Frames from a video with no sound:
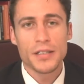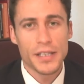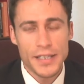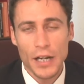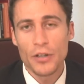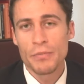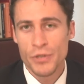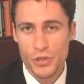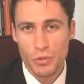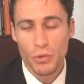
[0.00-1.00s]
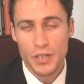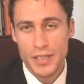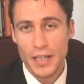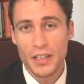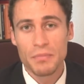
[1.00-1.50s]
to tell them stories,
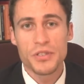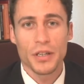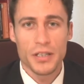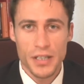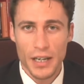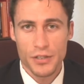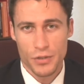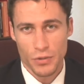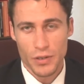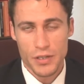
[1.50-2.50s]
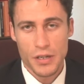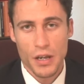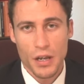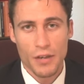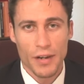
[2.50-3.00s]
tell them success stories
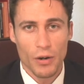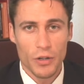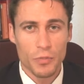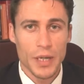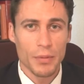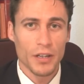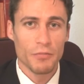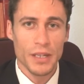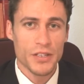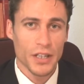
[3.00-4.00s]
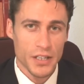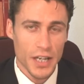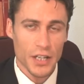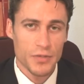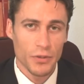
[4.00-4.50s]
of how other people have been
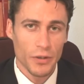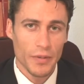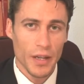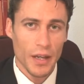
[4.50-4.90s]
successful.